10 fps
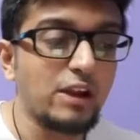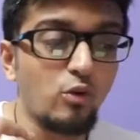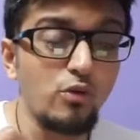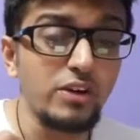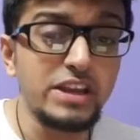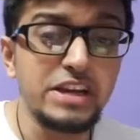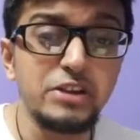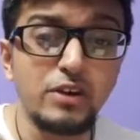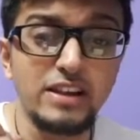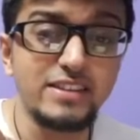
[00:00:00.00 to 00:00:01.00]
and over
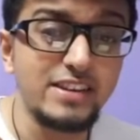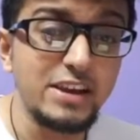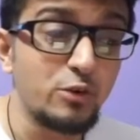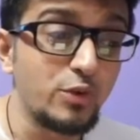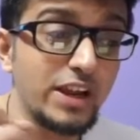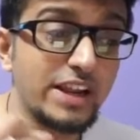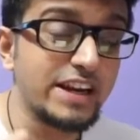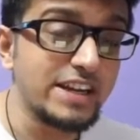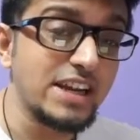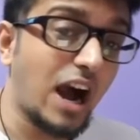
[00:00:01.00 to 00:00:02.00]
here you can see we are
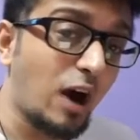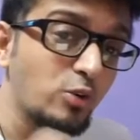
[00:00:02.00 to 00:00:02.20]
getting